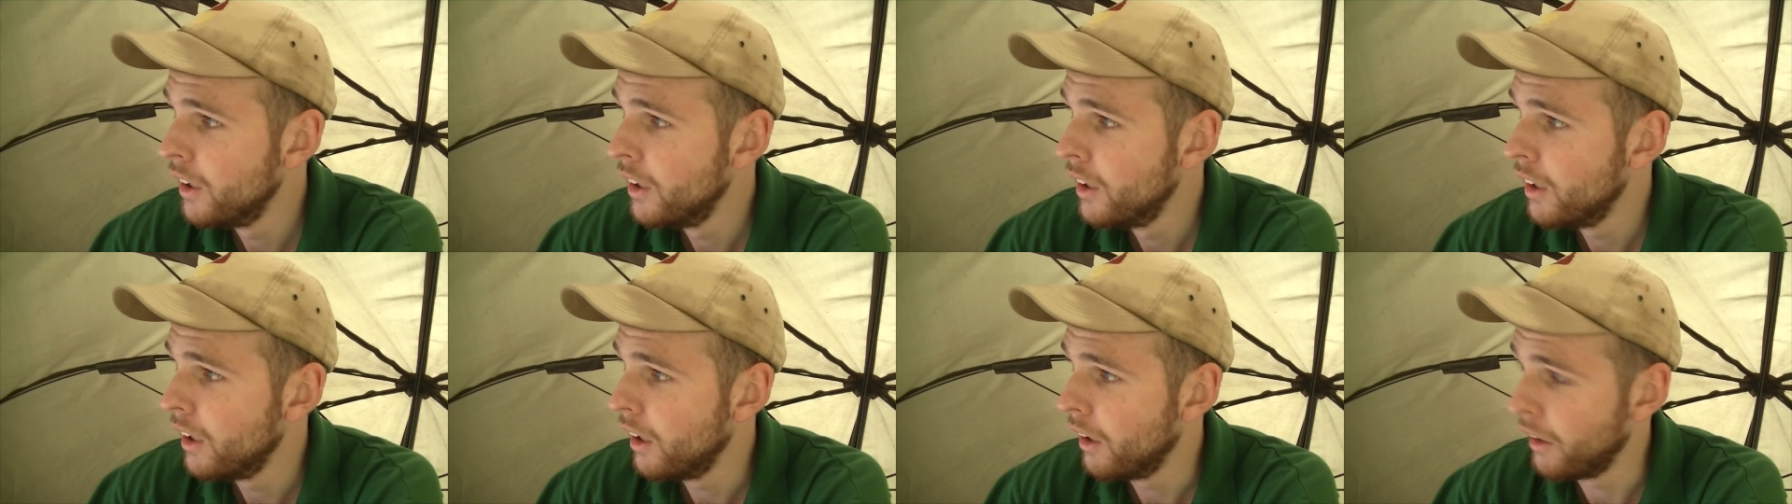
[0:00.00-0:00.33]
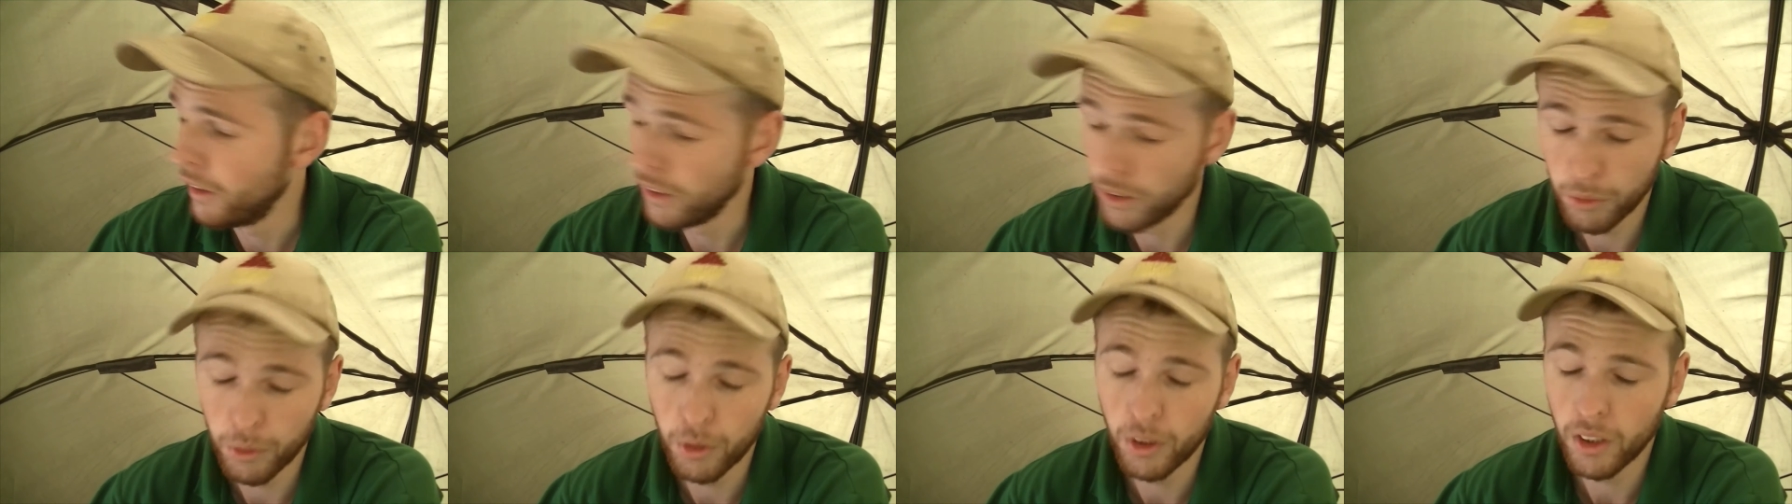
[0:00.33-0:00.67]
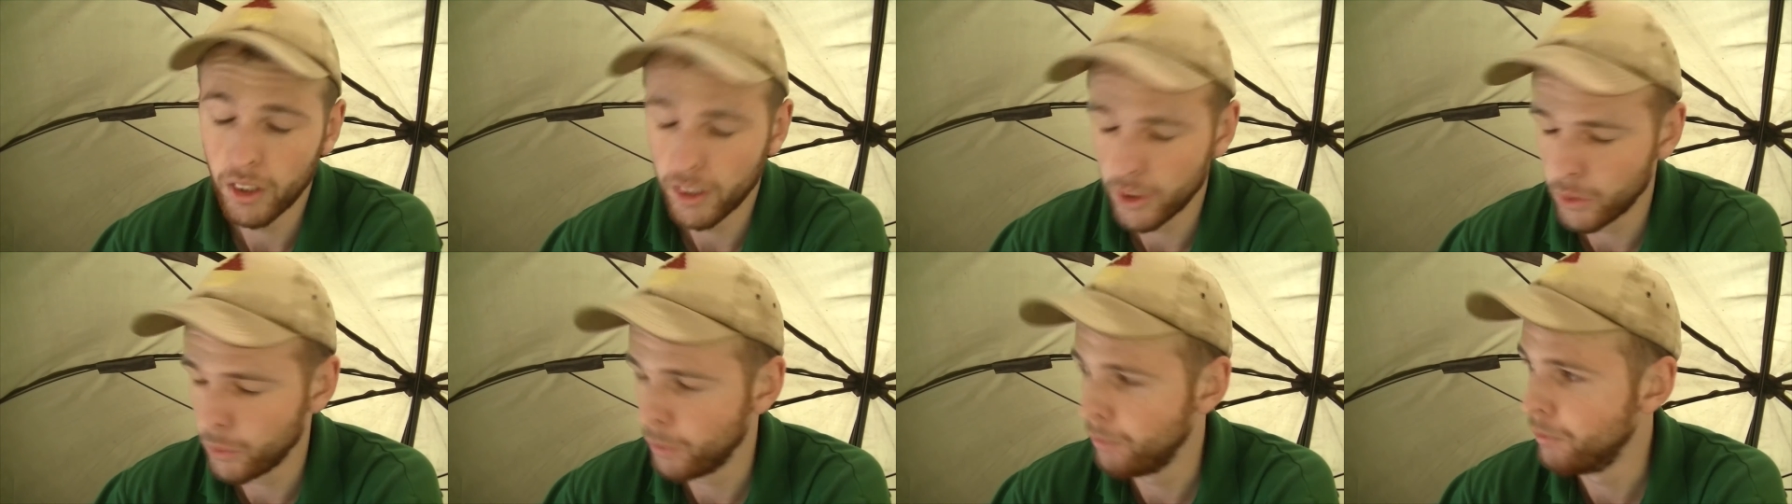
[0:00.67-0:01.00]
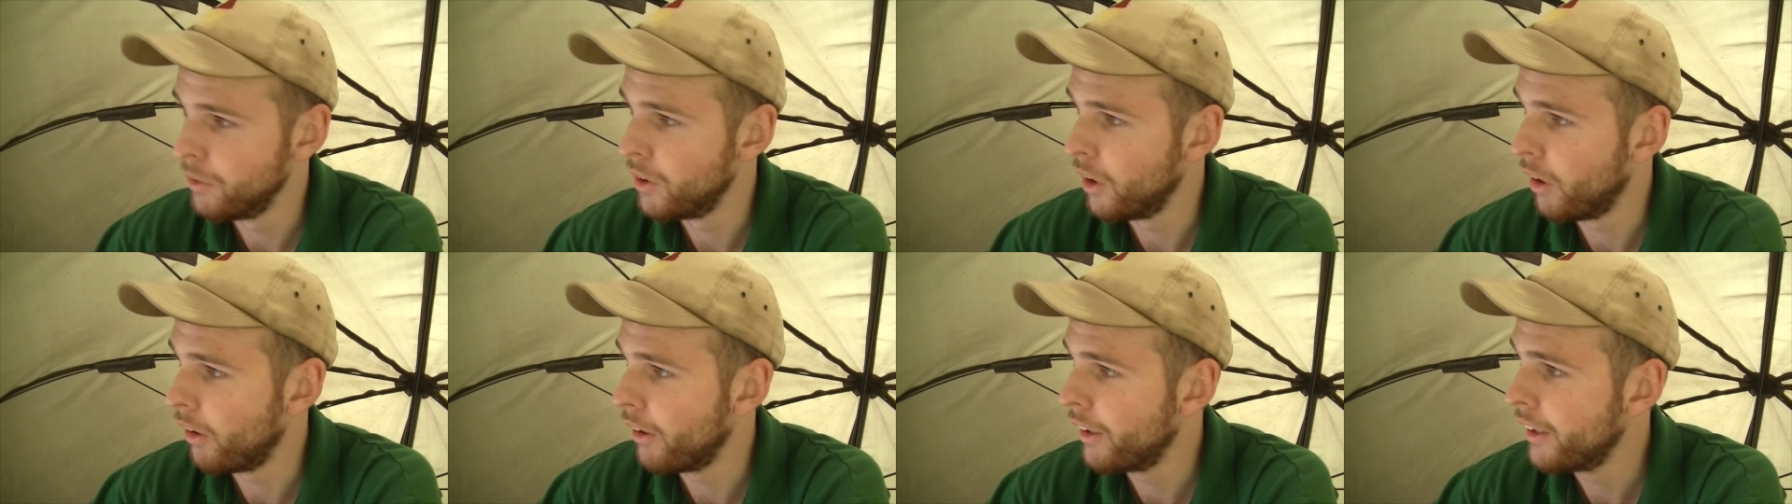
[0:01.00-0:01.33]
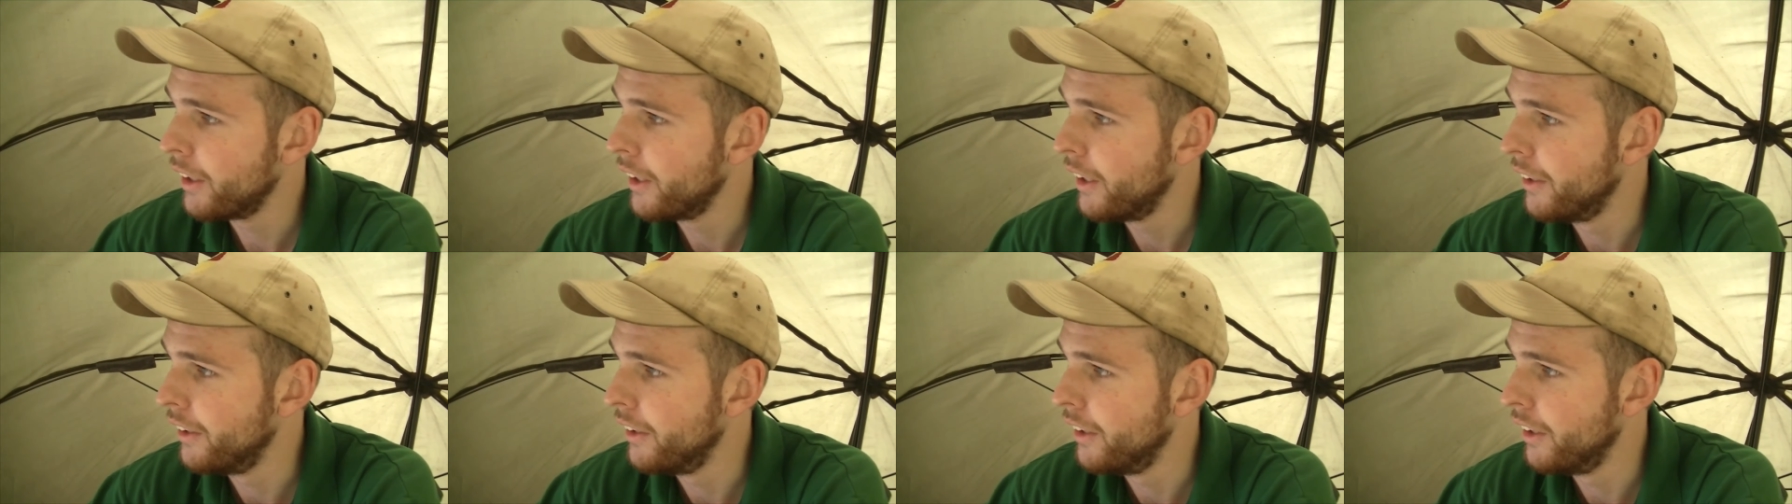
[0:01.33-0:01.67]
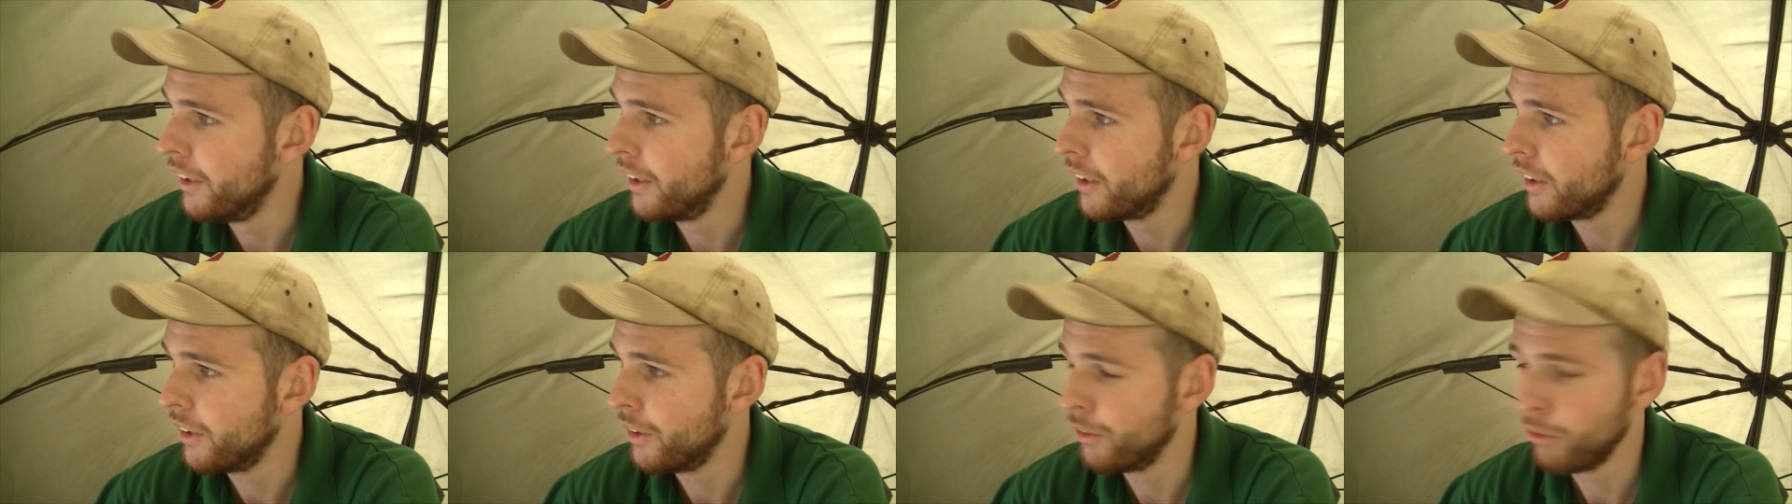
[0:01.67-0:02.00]
and got
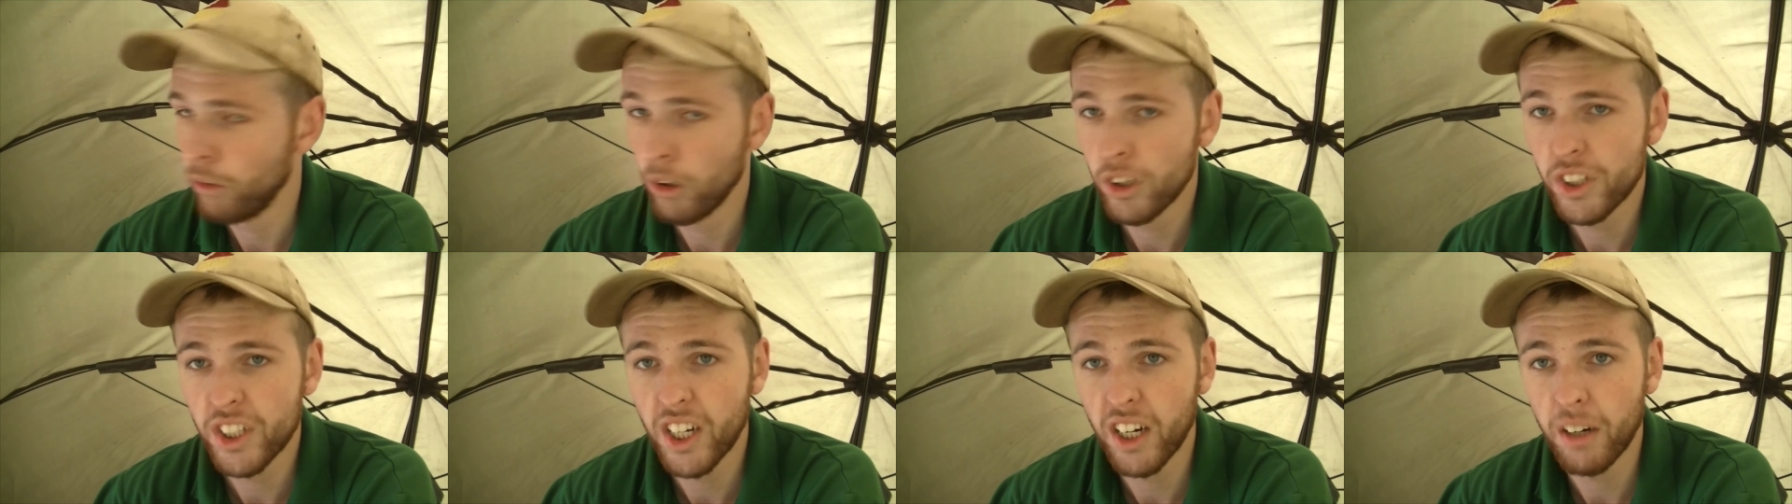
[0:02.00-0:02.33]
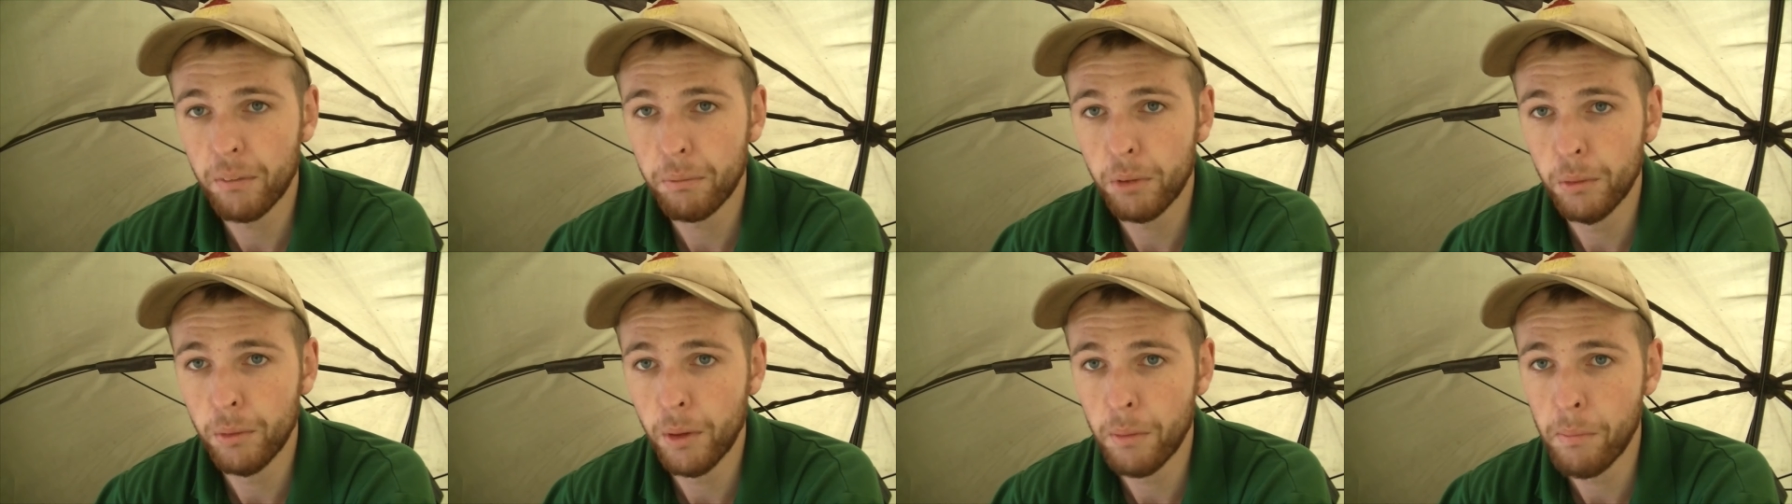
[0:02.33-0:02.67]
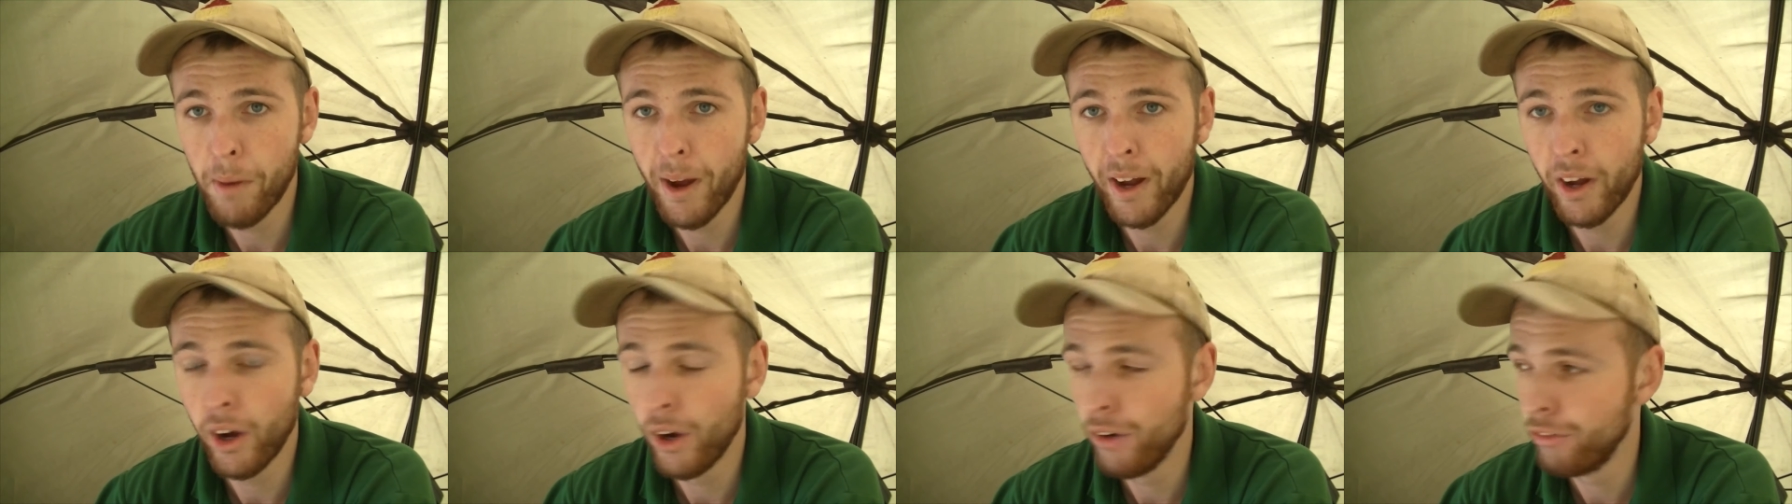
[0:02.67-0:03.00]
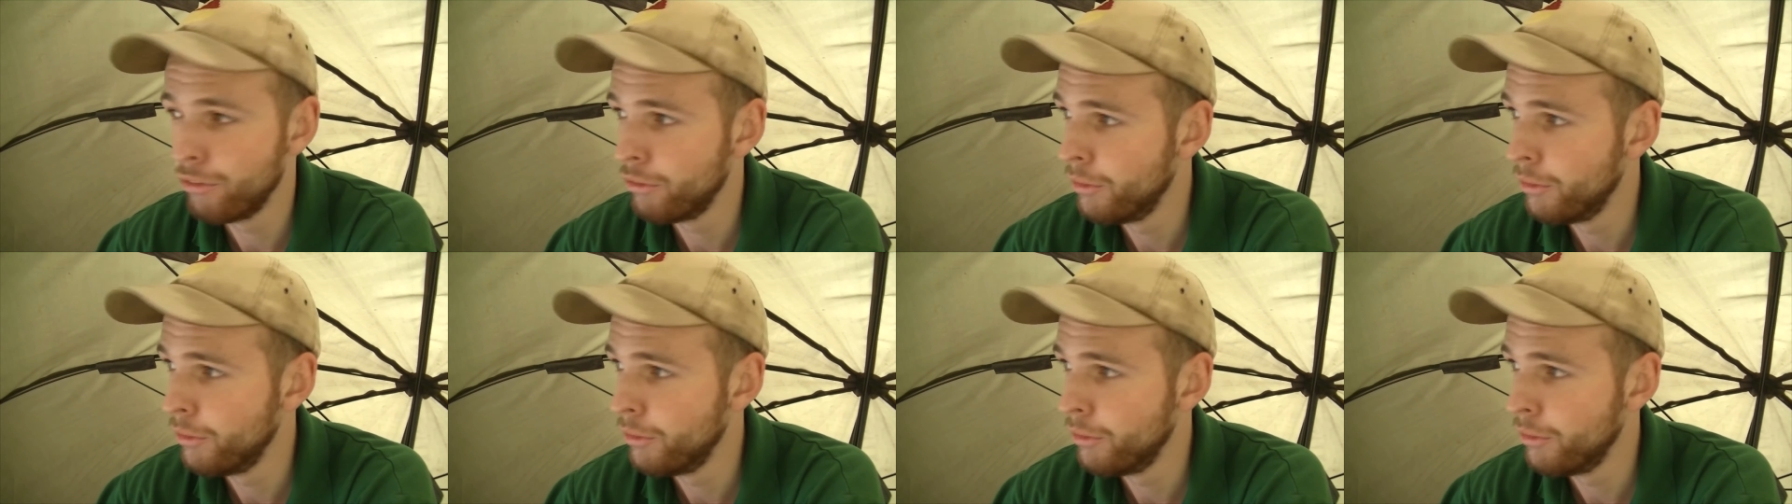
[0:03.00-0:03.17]
the rods out, put a bit of bait over